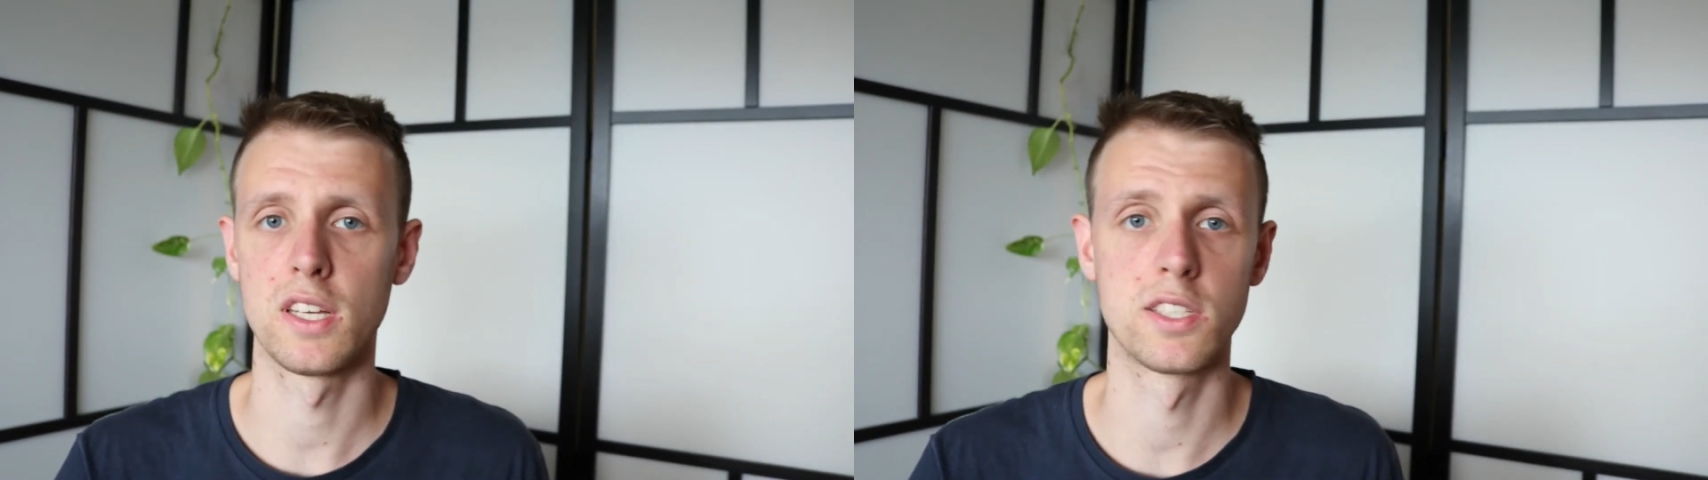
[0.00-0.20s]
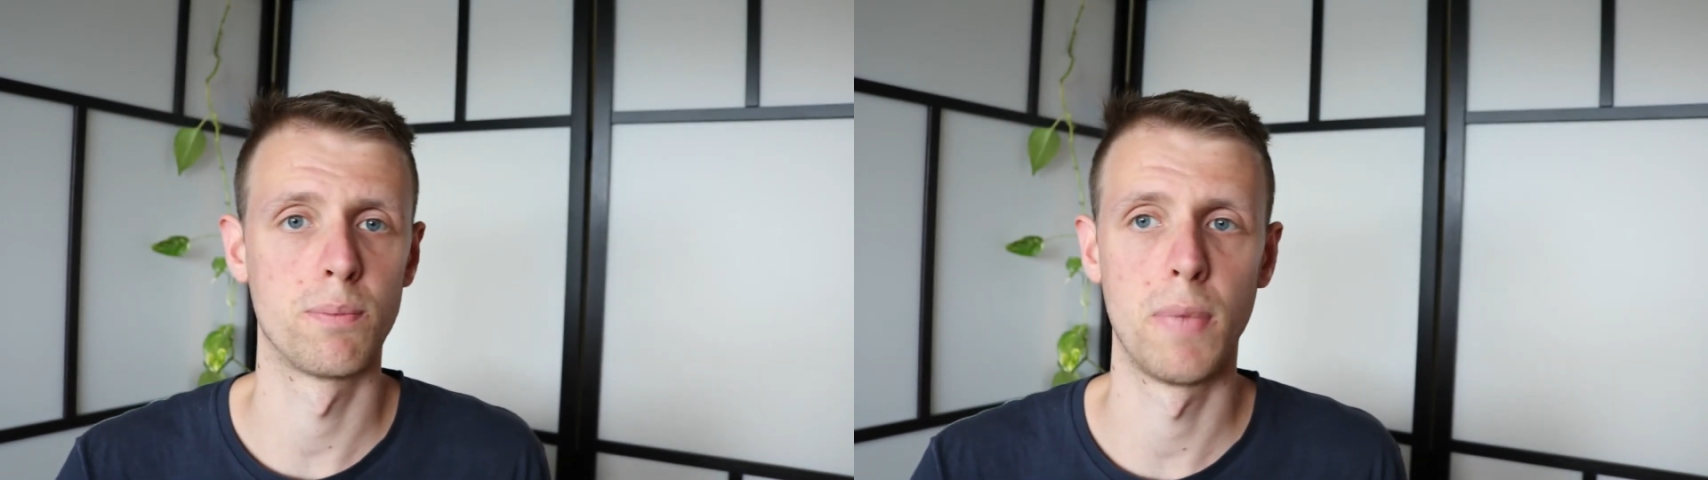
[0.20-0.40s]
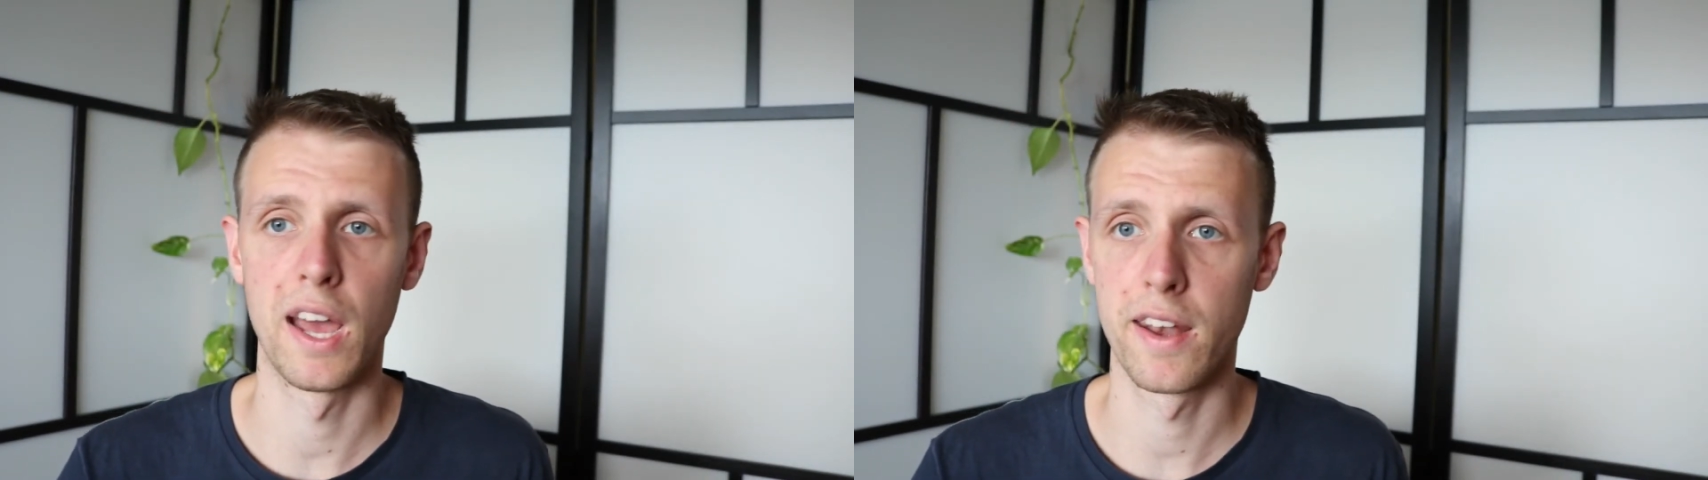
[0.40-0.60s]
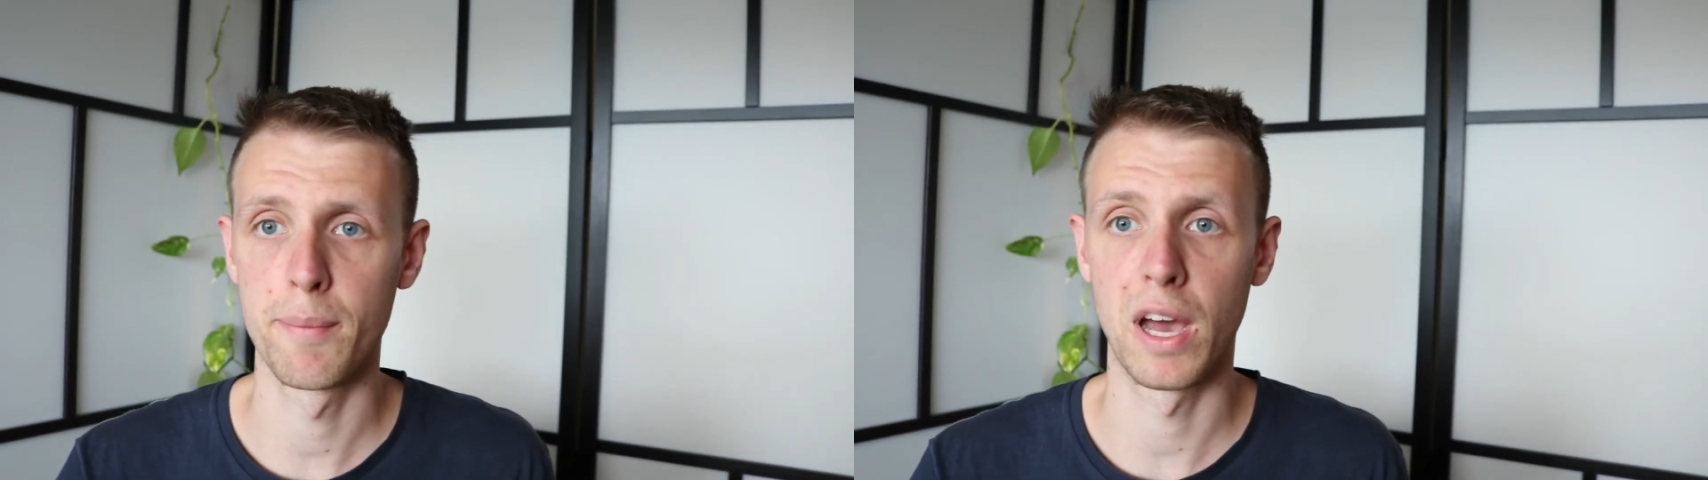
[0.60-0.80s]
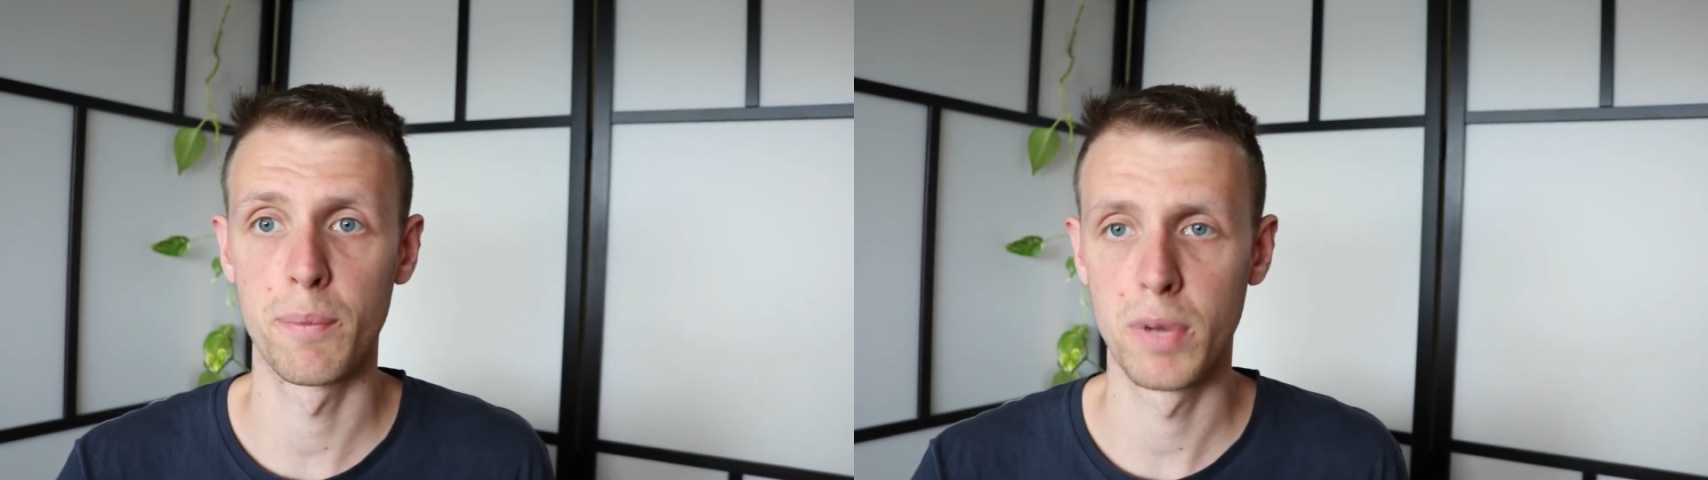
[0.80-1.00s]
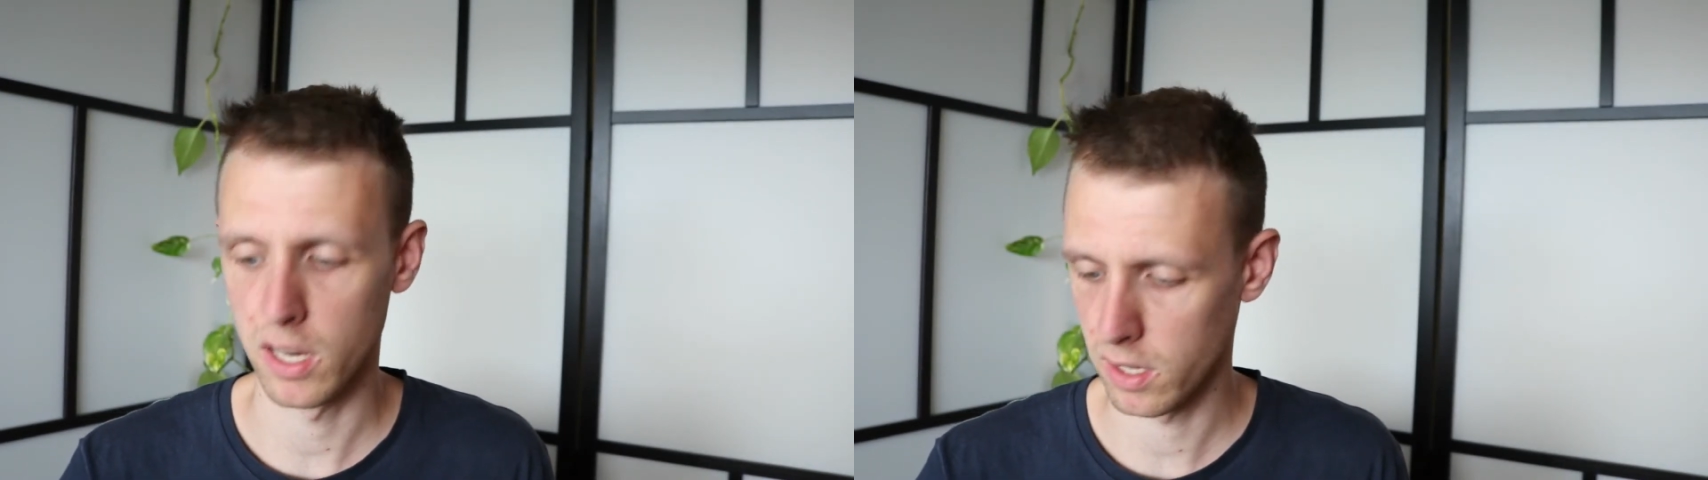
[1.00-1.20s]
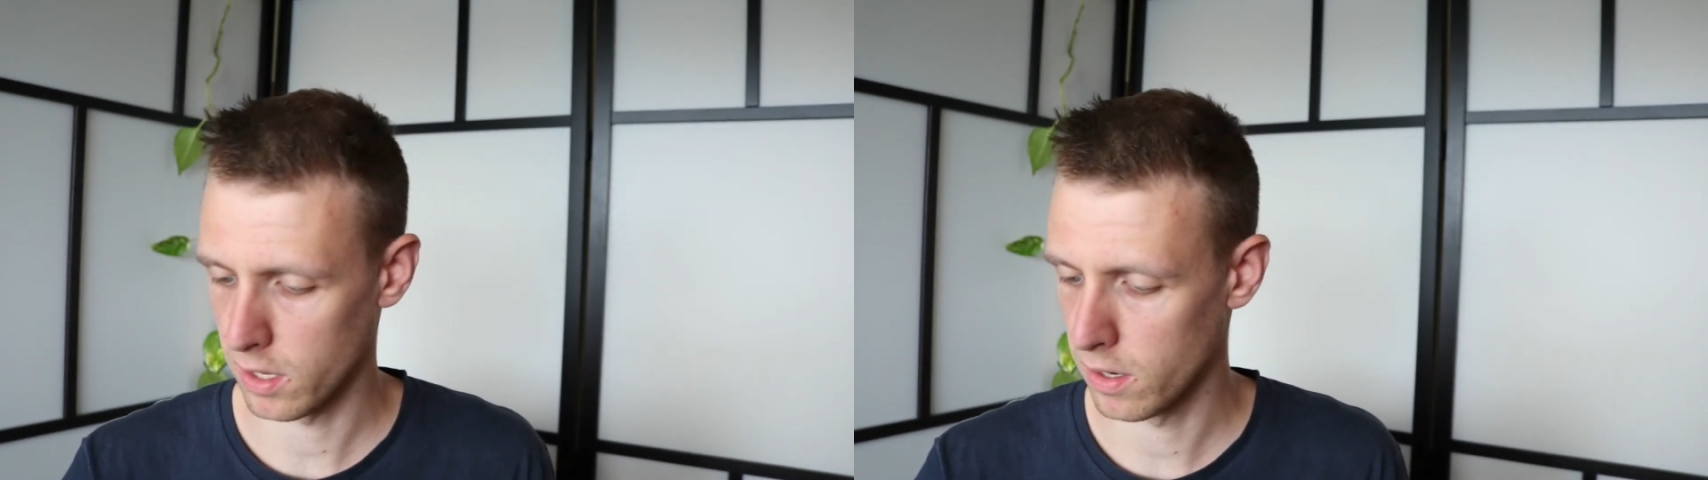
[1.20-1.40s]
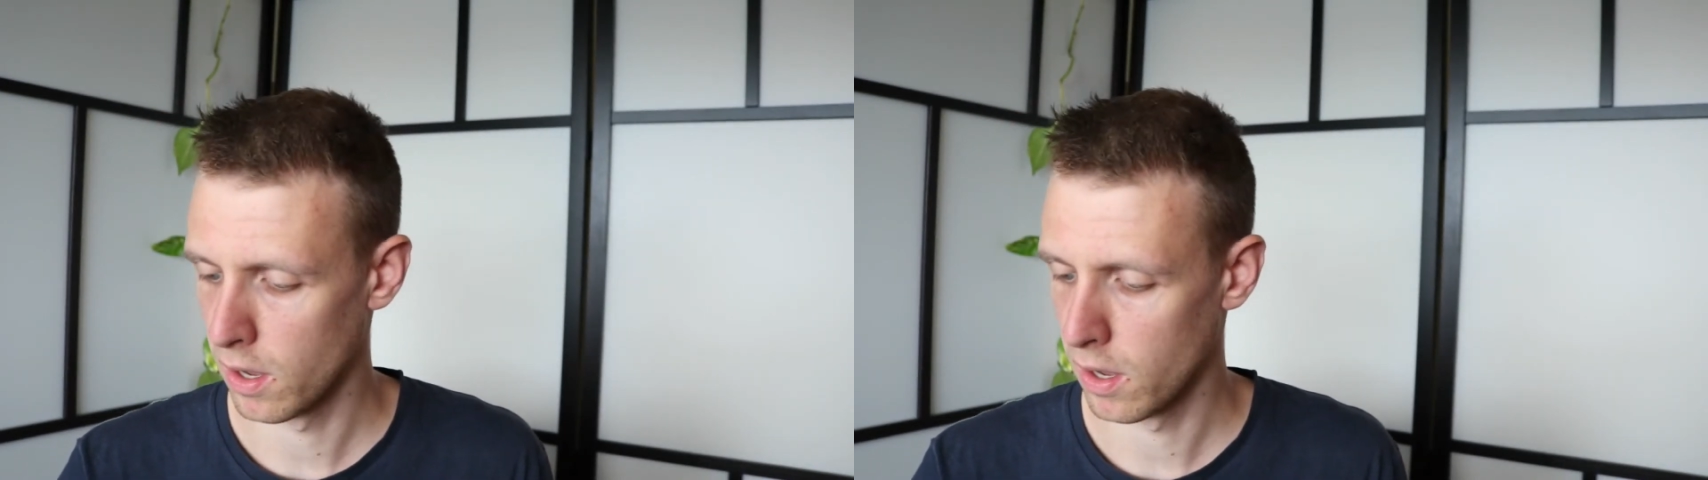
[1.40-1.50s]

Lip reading: Isn't bad in my opinion.